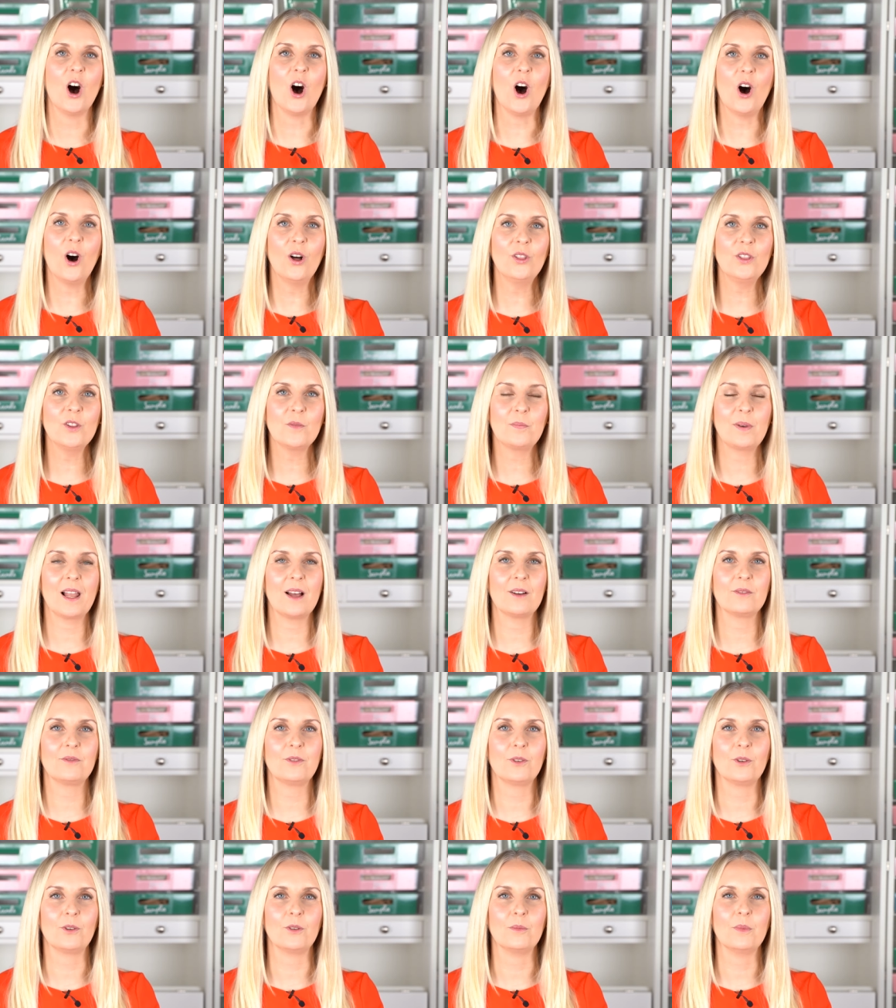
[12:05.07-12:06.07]
on the
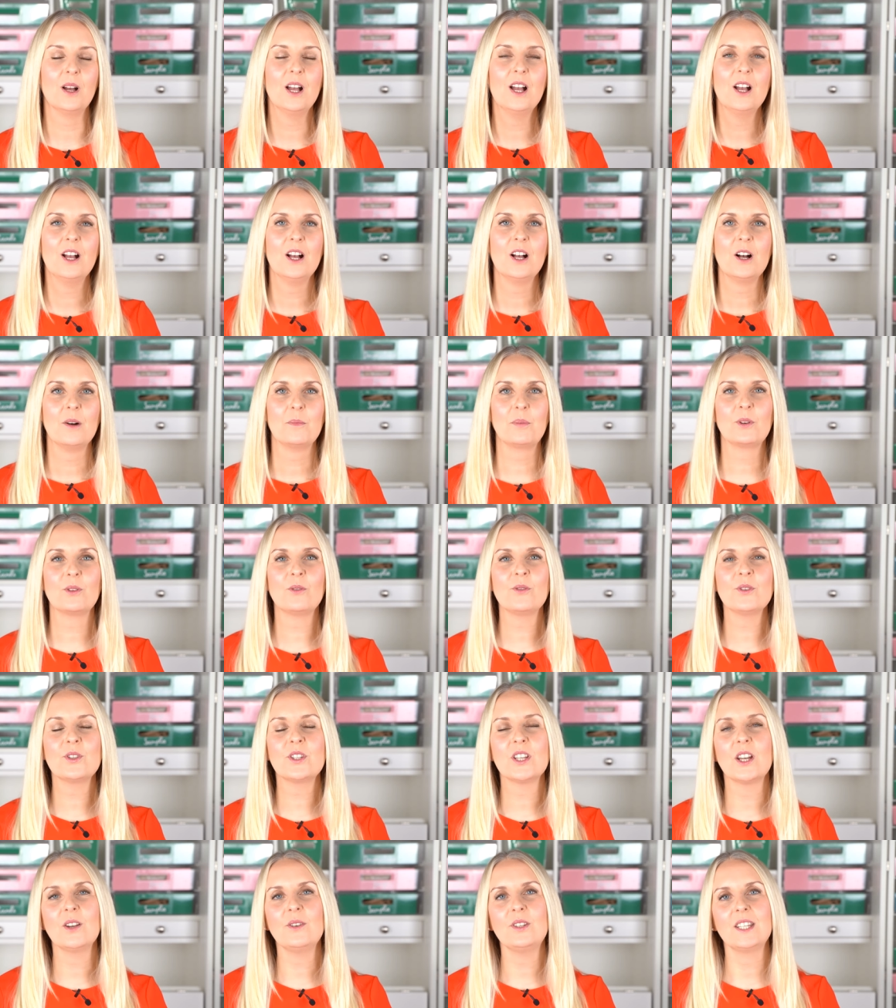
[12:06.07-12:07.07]
platform, but
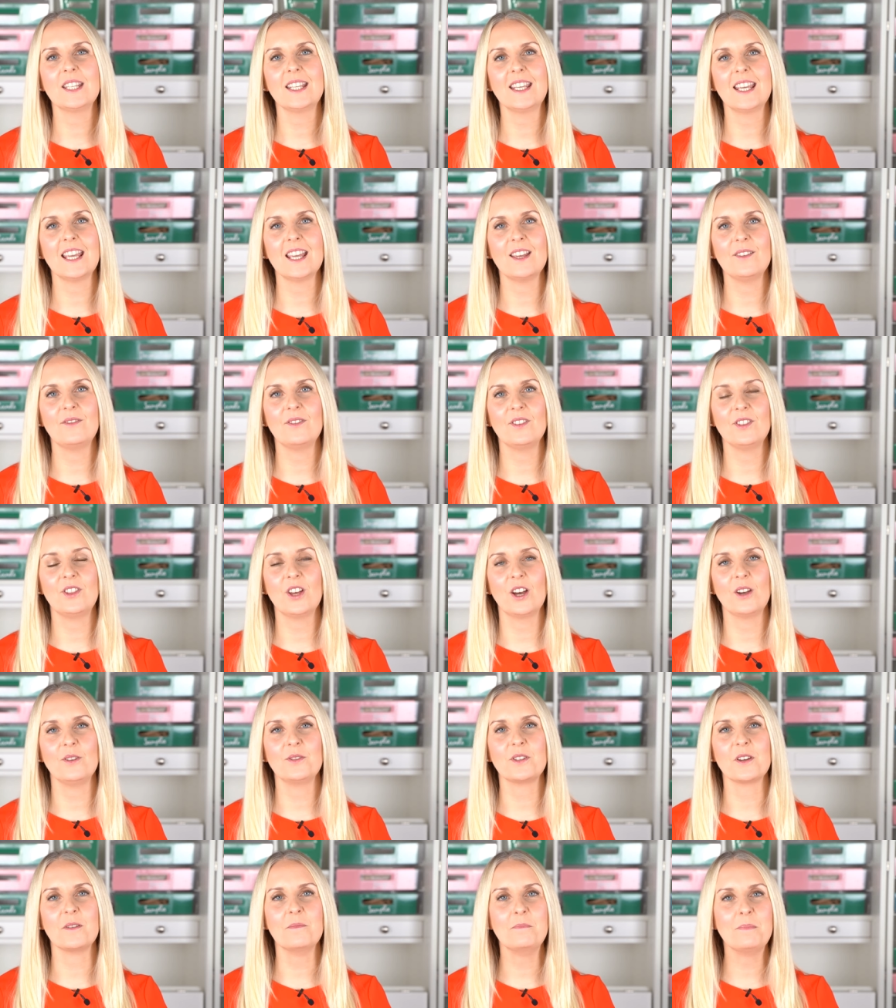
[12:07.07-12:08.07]
also to give
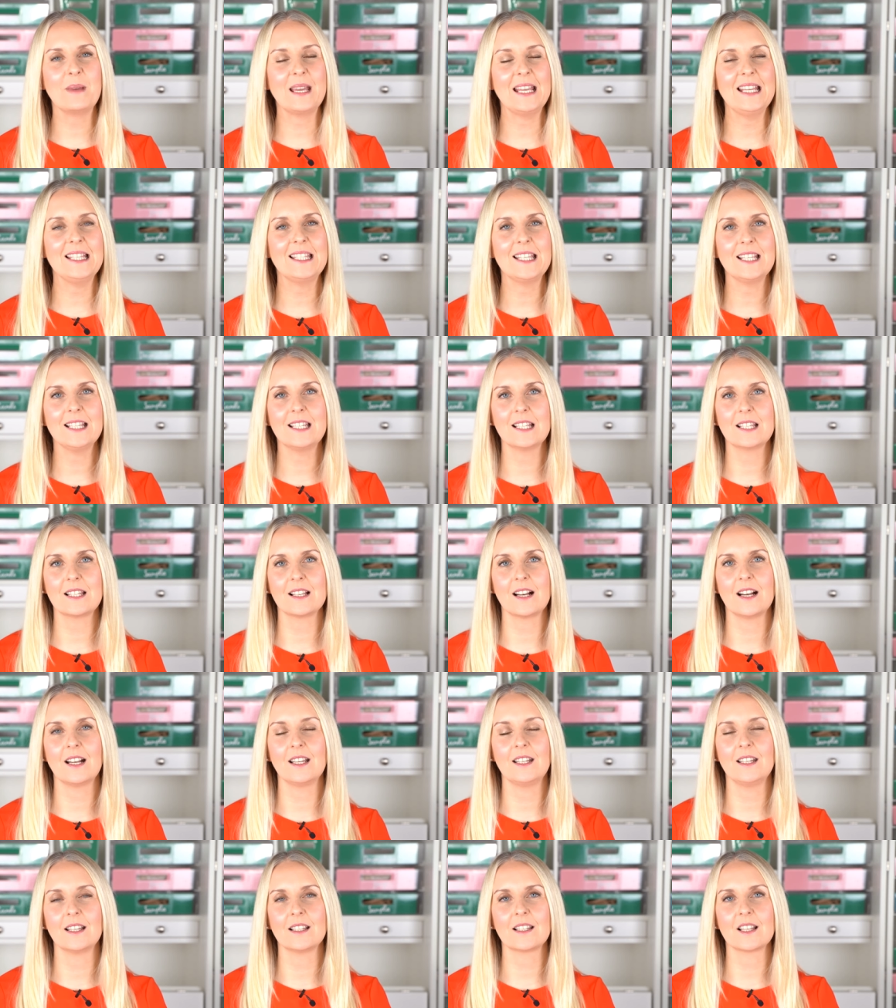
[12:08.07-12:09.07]
those amazing
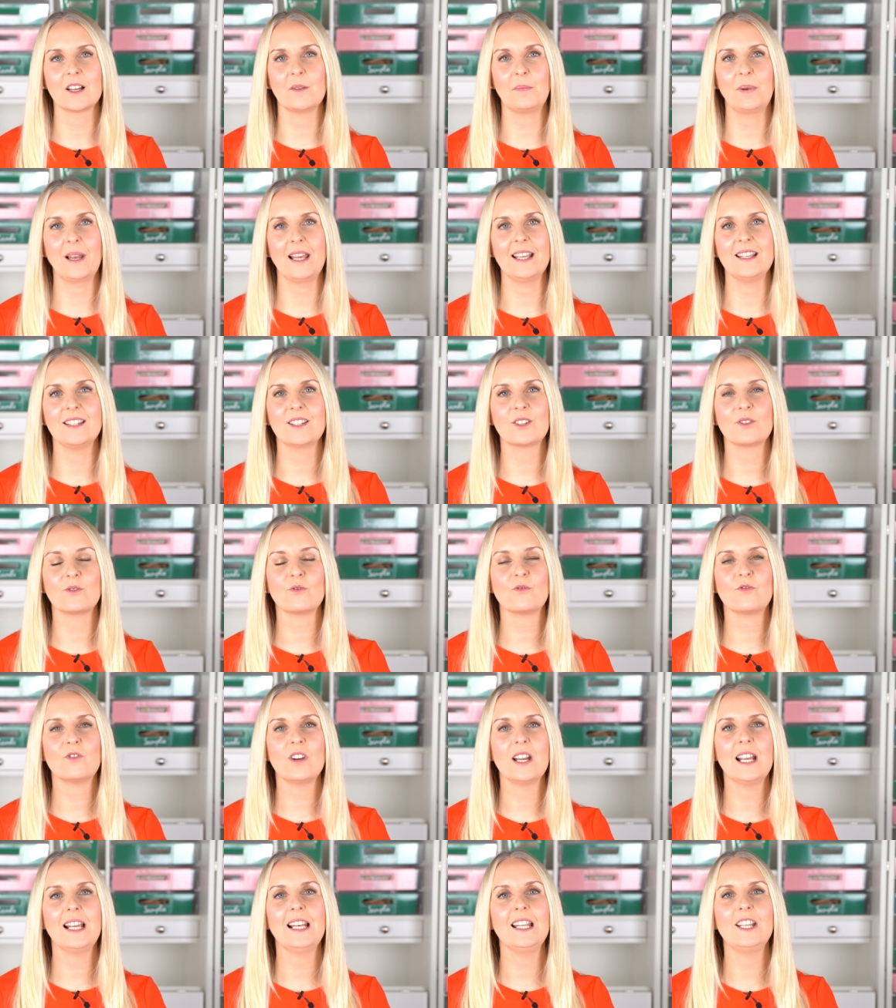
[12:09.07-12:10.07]
designers a place to
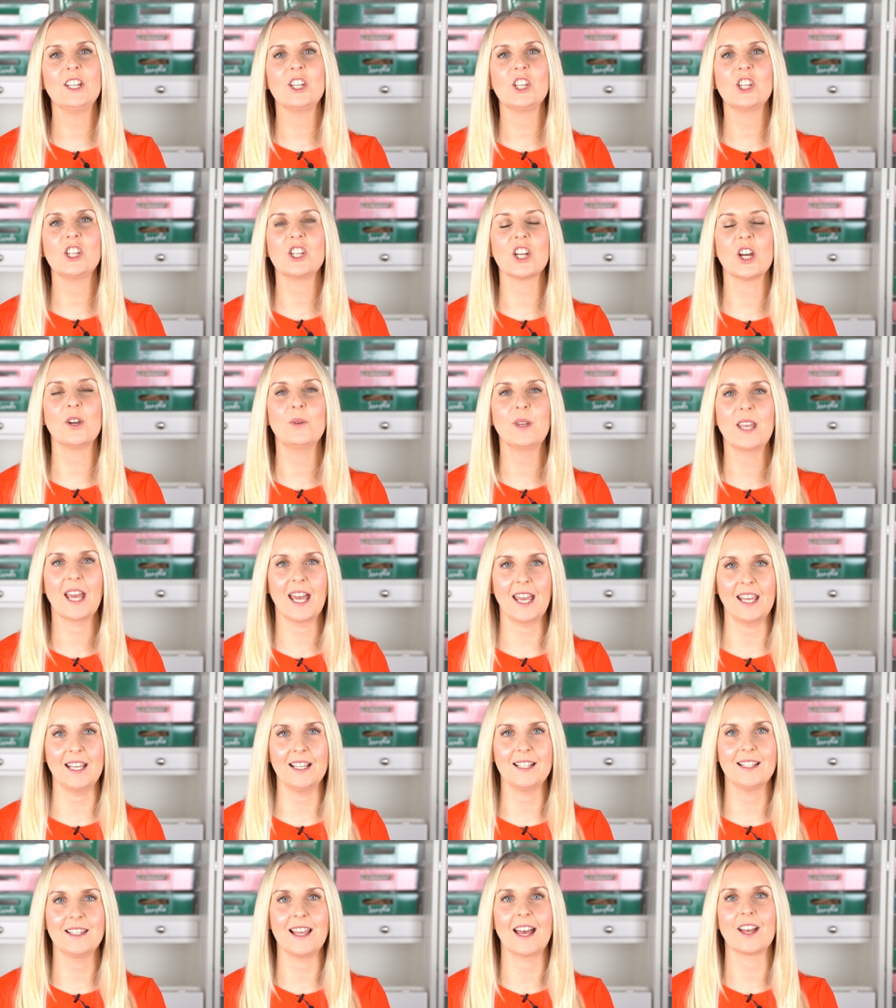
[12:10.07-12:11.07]
really
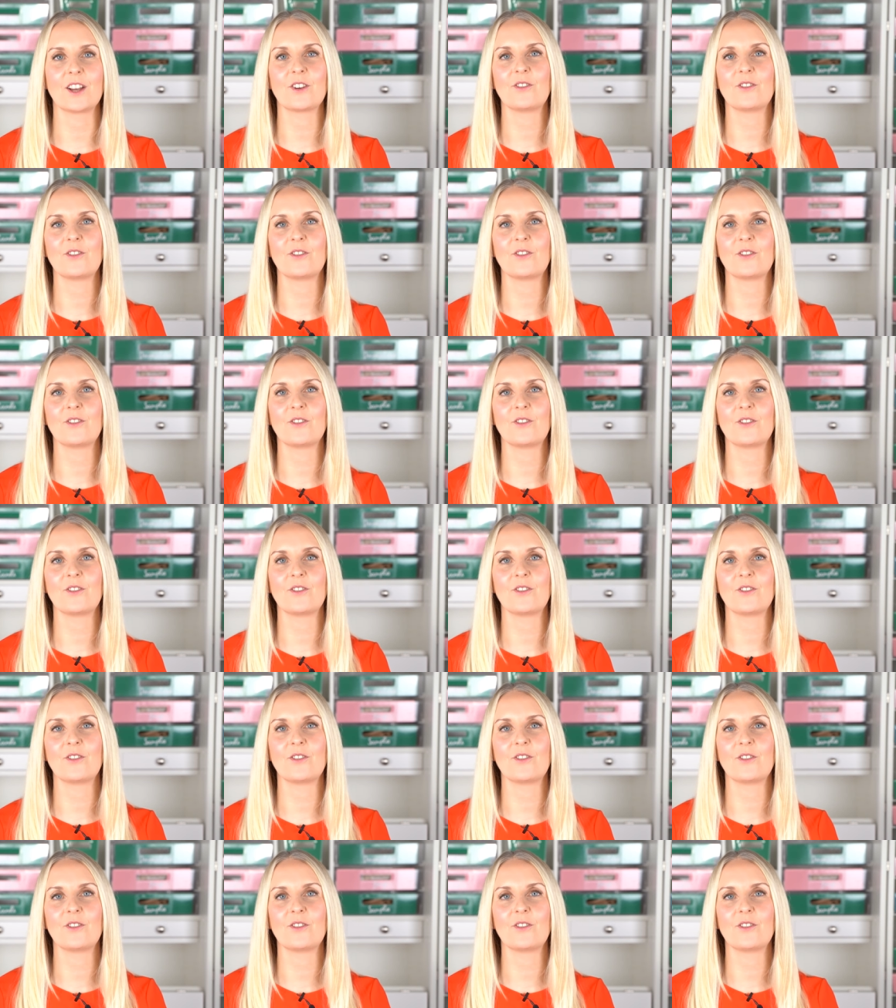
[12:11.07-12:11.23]
showcase their